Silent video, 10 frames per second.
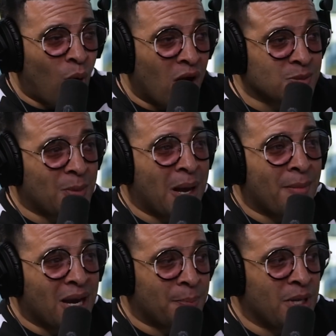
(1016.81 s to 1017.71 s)
walks by
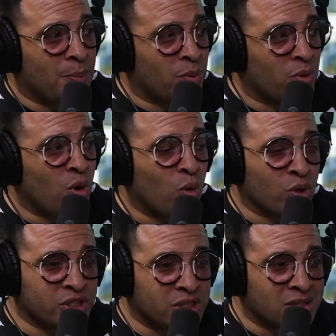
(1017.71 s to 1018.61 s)
my people
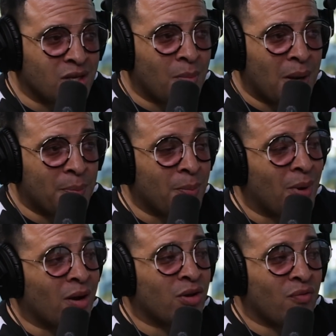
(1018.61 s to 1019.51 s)
or shits on my
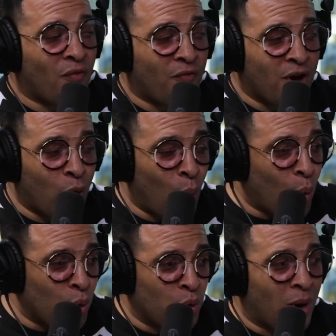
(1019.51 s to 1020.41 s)
people, I don't give a fuck
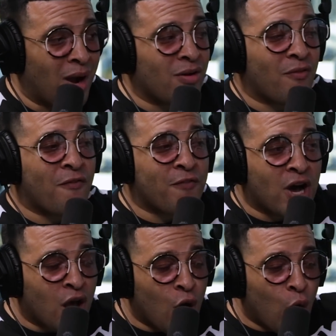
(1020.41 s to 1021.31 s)
who you. Are. I don't oh, give a oh,
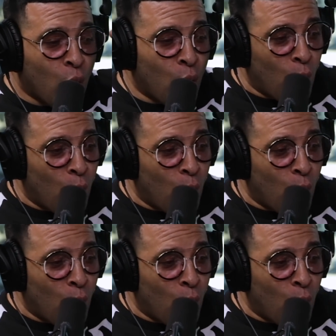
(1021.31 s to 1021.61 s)
fuck Lord have